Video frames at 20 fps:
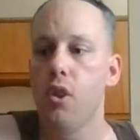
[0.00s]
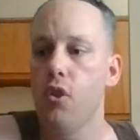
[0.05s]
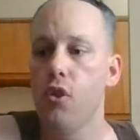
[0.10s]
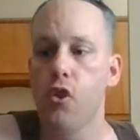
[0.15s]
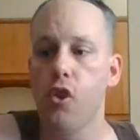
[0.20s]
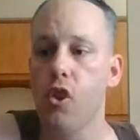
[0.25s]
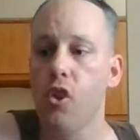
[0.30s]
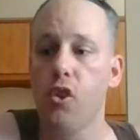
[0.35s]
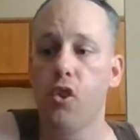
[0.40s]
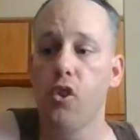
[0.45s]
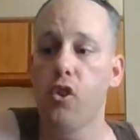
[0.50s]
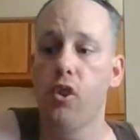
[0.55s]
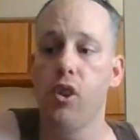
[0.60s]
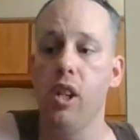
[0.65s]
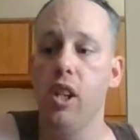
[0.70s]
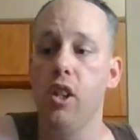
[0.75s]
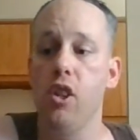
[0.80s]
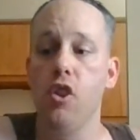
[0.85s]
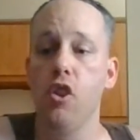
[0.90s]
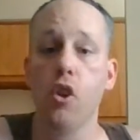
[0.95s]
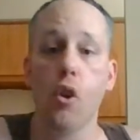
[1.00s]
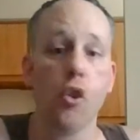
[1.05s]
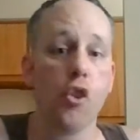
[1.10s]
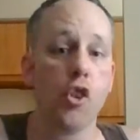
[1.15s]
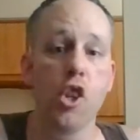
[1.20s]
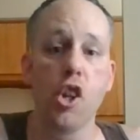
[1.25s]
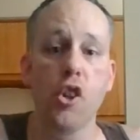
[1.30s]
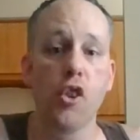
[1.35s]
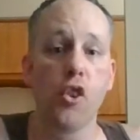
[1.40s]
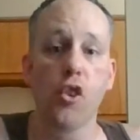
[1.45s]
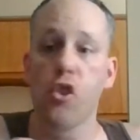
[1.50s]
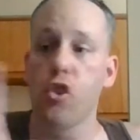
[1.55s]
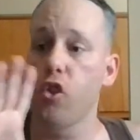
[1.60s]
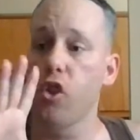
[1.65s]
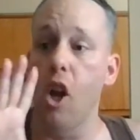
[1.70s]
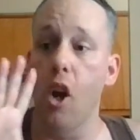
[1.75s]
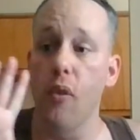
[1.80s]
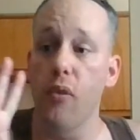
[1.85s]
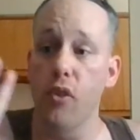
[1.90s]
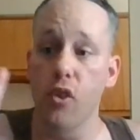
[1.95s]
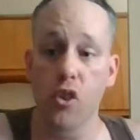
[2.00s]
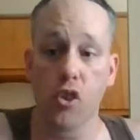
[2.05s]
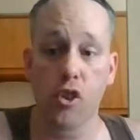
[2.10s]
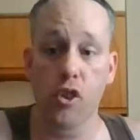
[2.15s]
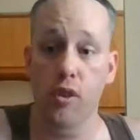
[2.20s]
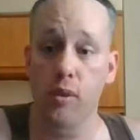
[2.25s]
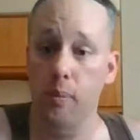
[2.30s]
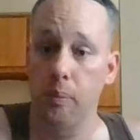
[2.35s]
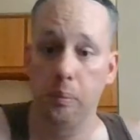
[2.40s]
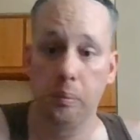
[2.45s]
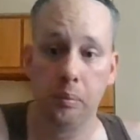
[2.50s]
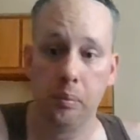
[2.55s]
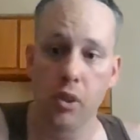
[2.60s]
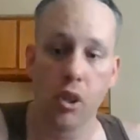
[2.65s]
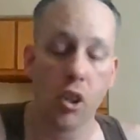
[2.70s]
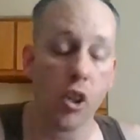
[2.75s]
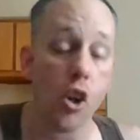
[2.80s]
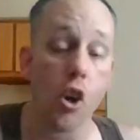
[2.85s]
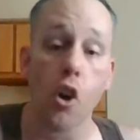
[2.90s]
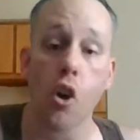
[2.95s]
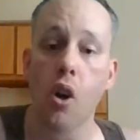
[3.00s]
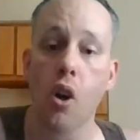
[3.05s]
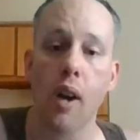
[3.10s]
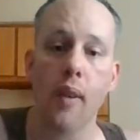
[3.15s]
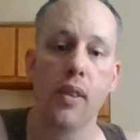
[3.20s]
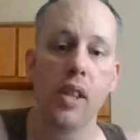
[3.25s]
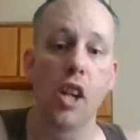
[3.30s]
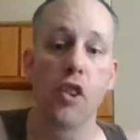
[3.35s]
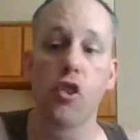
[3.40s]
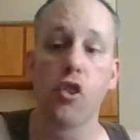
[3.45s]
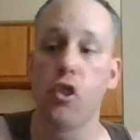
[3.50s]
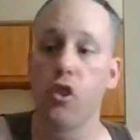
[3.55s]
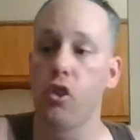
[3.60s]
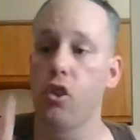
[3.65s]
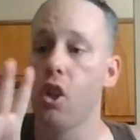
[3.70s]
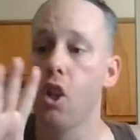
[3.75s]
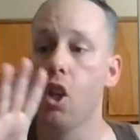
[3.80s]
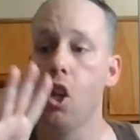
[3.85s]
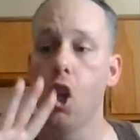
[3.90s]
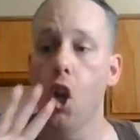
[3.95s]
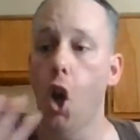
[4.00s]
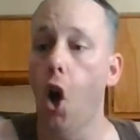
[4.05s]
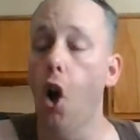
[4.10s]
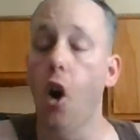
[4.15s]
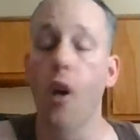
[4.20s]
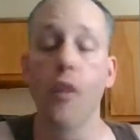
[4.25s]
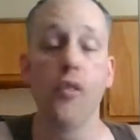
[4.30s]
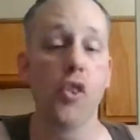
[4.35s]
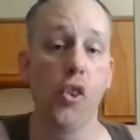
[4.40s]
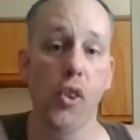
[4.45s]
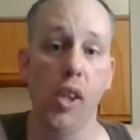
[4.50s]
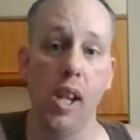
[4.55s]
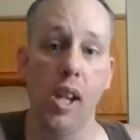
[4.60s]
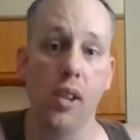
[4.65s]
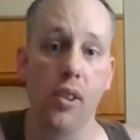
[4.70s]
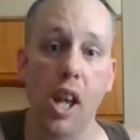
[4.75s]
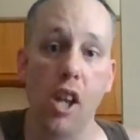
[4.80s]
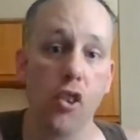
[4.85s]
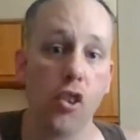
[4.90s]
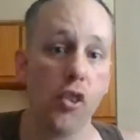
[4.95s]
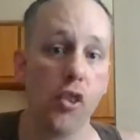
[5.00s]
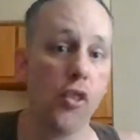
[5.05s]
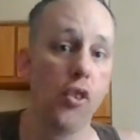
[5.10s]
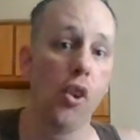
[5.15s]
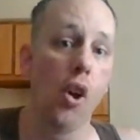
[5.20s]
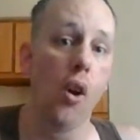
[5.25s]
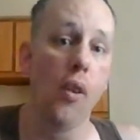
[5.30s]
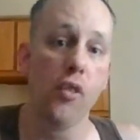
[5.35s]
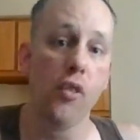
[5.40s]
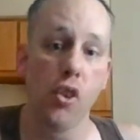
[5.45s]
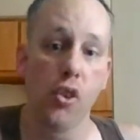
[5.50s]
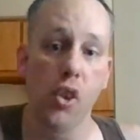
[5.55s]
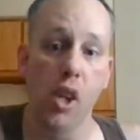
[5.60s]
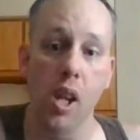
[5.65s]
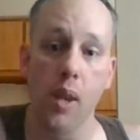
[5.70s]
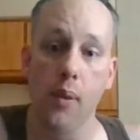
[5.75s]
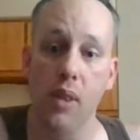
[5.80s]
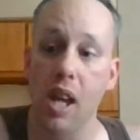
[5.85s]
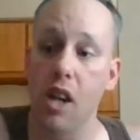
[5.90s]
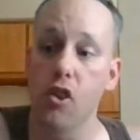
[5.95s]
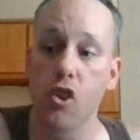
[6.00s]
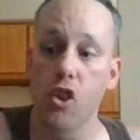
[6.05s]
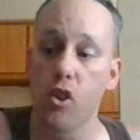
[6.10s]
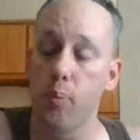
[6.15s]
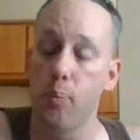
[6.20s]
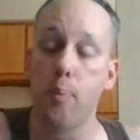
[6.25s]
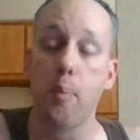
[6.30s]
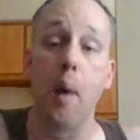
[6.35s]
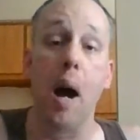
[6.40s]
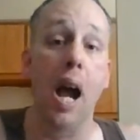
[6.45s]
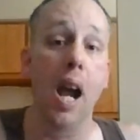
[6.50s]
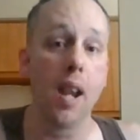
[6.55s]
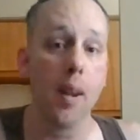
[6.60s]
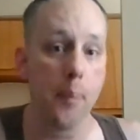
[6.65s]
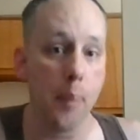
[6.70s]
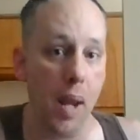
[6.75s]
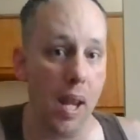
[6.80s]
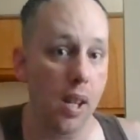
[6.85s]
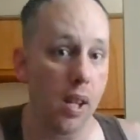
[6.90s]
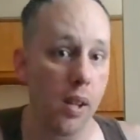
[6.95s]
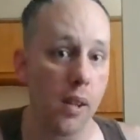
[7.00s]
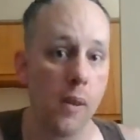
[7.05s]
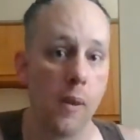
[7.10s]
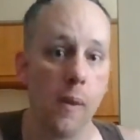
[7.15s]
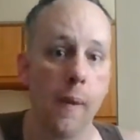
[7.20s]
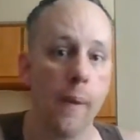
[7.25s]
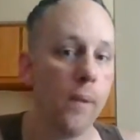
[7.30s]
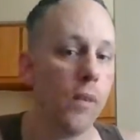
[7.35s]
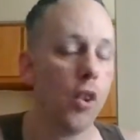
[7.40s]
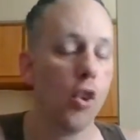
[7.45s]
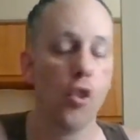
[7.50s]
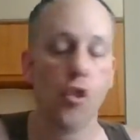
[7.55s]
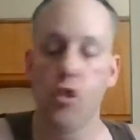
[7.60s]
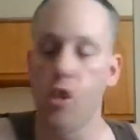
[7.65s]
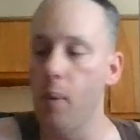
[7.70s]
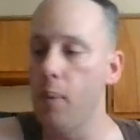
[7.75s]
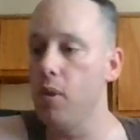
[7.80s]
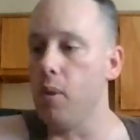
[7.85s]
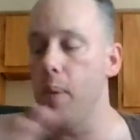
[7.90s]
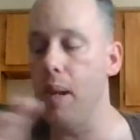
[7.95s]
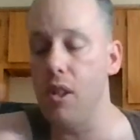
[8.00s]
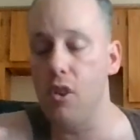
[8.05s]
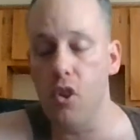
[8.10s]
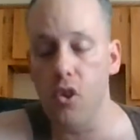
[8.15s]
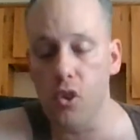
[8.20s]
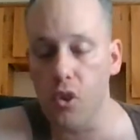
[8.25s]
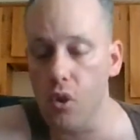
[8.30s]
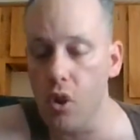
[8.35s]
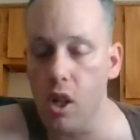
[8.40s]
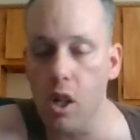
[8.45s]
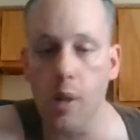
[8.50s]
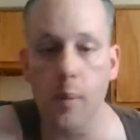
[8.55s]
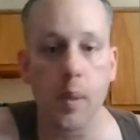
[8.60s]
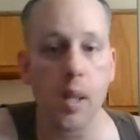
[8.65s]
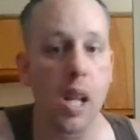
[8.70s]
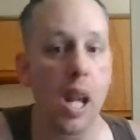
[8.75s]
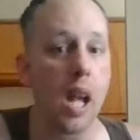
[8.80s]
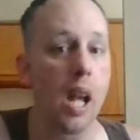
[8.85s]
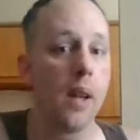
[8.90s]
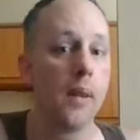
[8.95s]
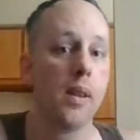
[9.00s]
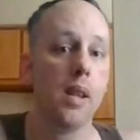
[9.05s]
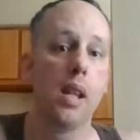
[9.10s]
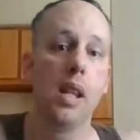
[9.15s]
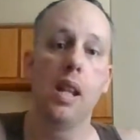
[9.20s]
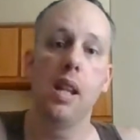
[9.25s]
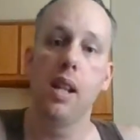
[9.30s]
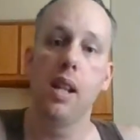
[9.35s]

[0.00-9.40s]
She's a selfish girl. I mean, that's just all I'm just saying. That's just my opinion. Some of you may disagree with that.